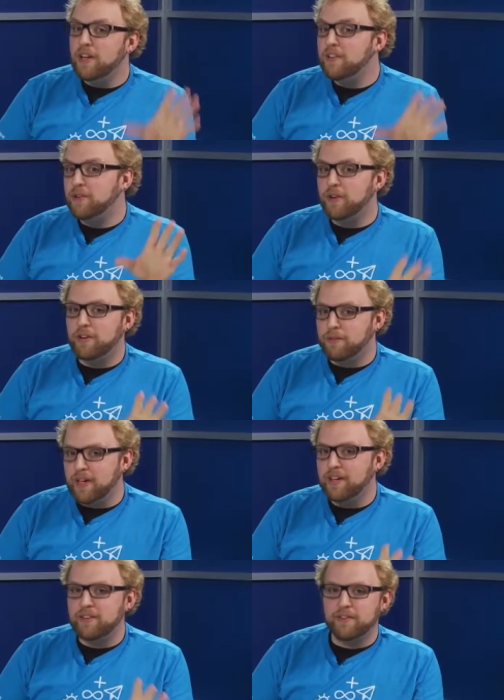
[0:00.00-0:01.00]
is going to
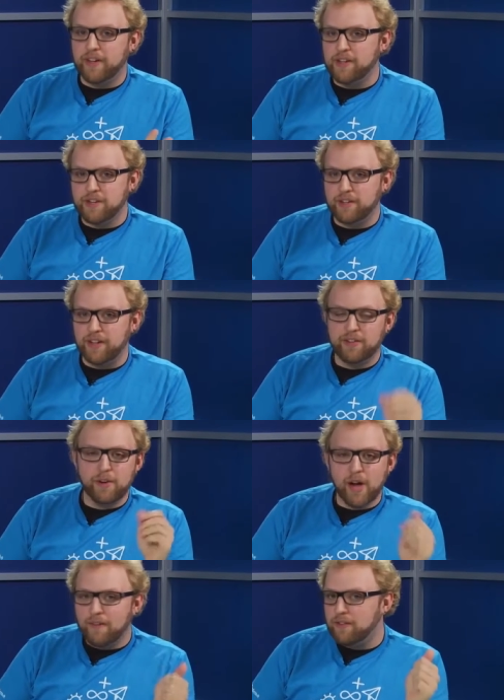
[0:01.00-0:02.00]
read this eventually. So
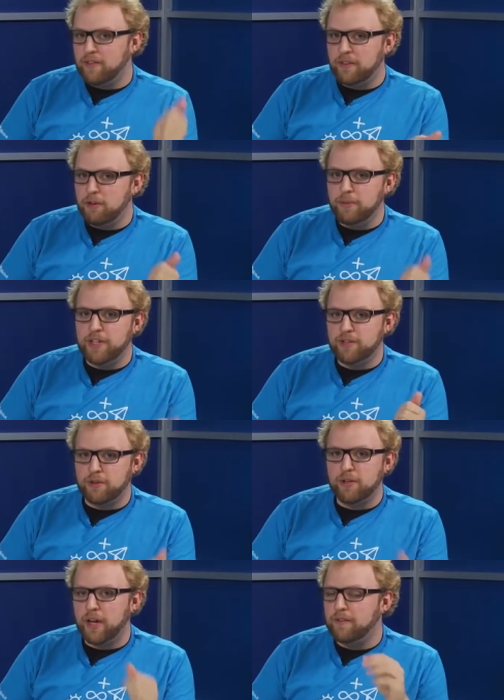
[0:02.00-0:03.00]
you have to still be
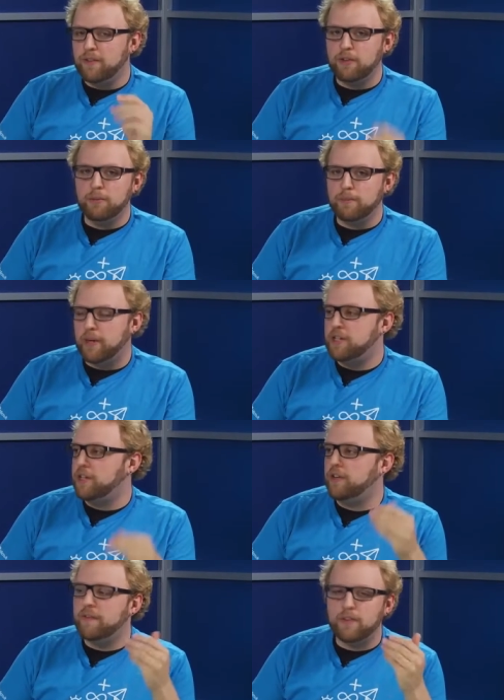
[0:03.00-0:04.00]
short, you have to still be punchy,
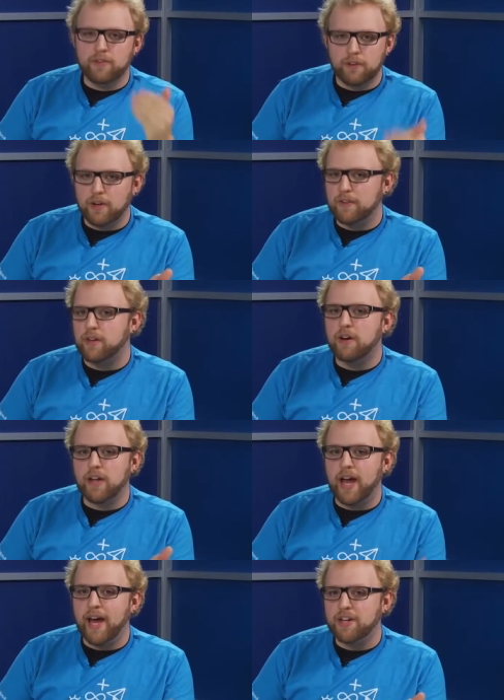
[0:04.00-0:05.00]
you have to still have a call
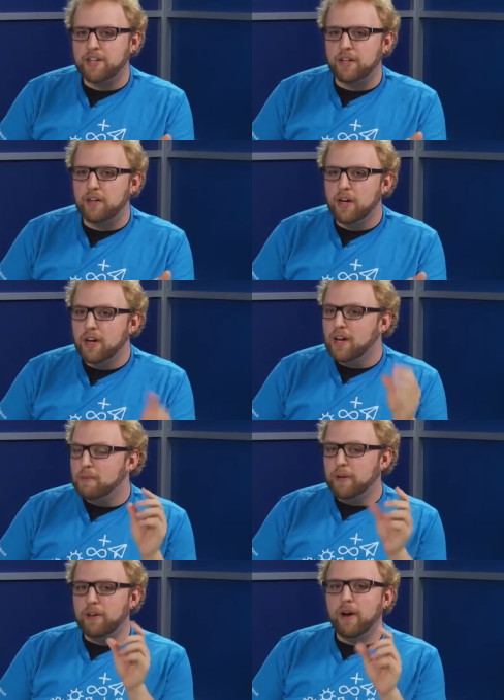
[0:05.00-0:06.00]
to action,
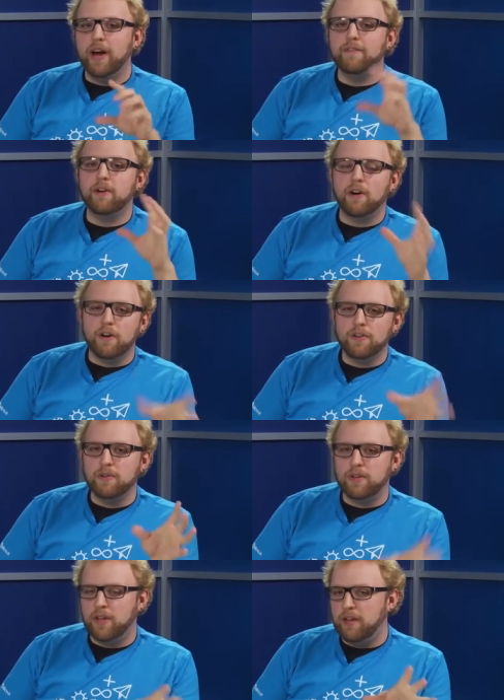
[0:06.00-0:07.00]
but you have to also
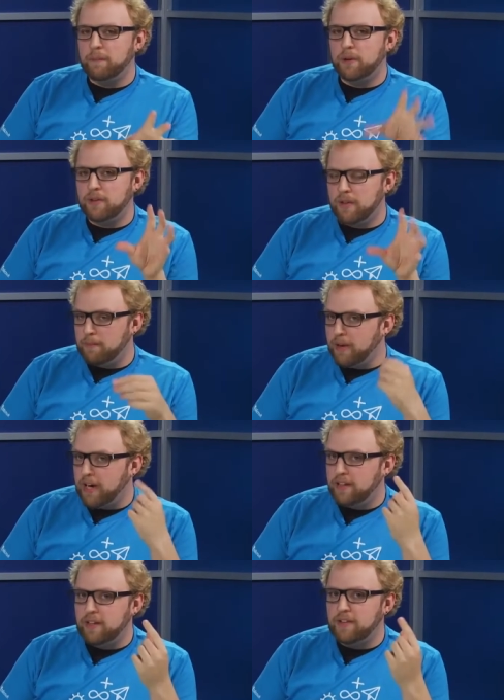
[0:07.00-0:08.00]
keep in
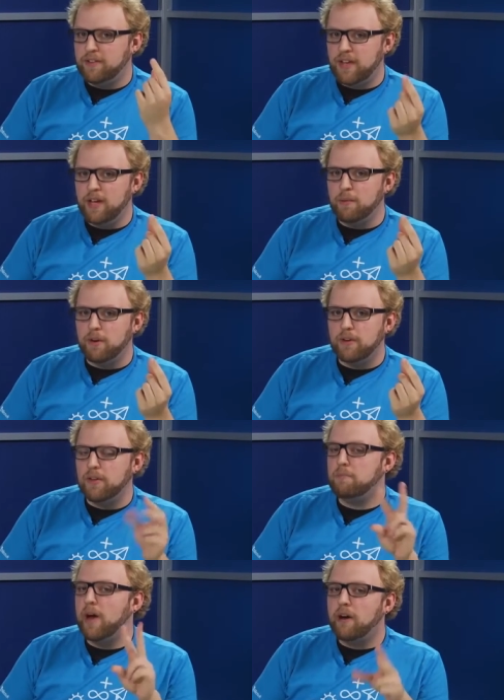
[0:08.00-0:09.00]
mind these keywords
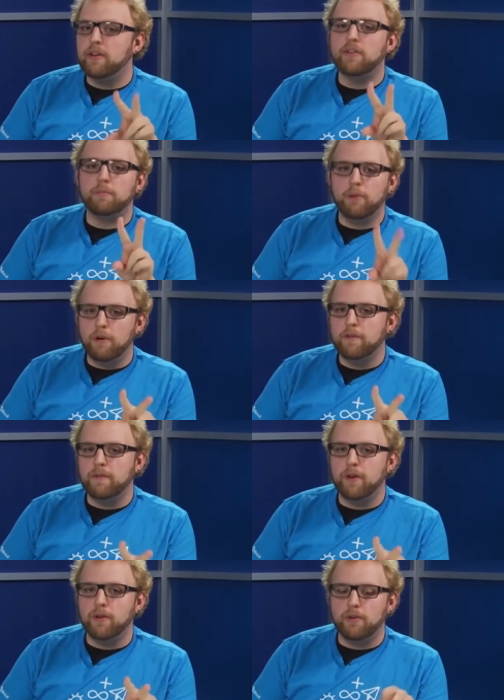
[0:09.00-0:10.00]
and balance both of
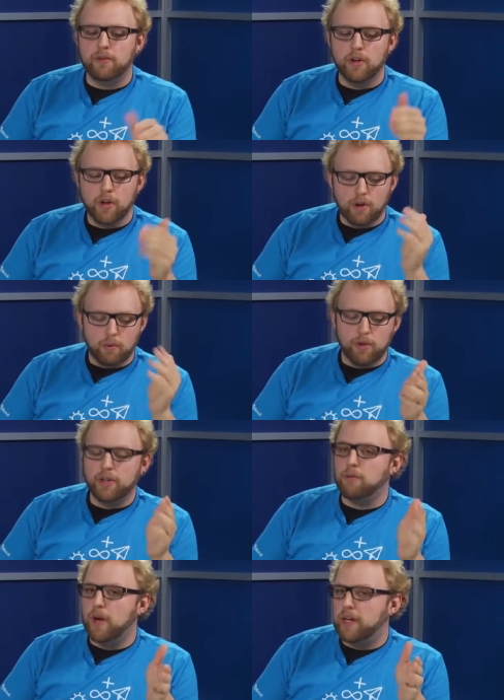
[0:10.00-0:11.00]
those when
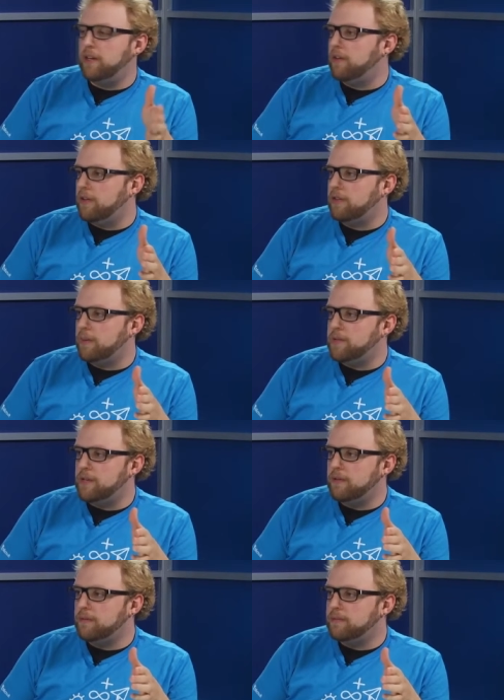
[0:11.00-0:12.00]
you're writing your
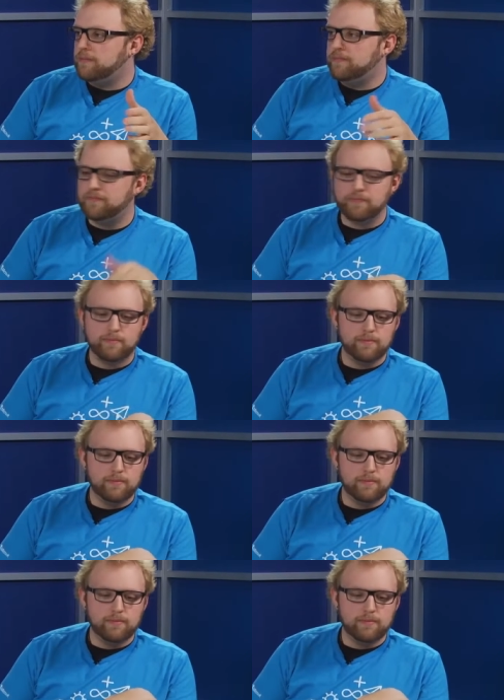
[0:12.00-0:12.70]
description. Great.